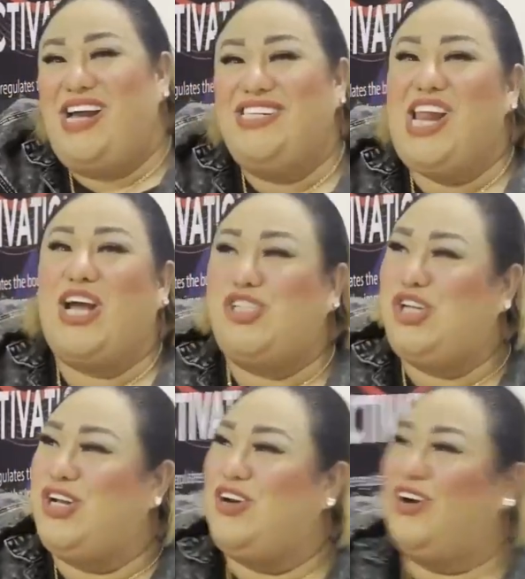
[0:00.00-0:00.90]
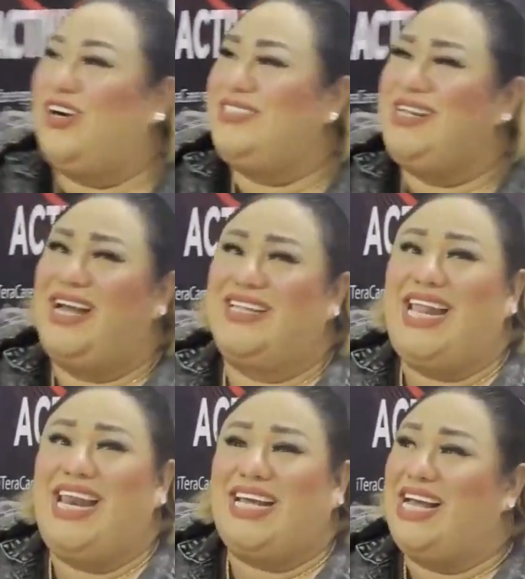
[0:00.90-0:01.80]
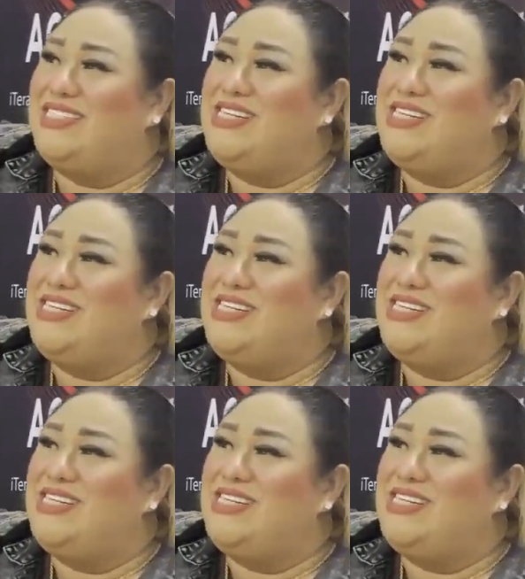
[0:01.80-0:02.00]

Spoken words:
Lakshi ko na talagang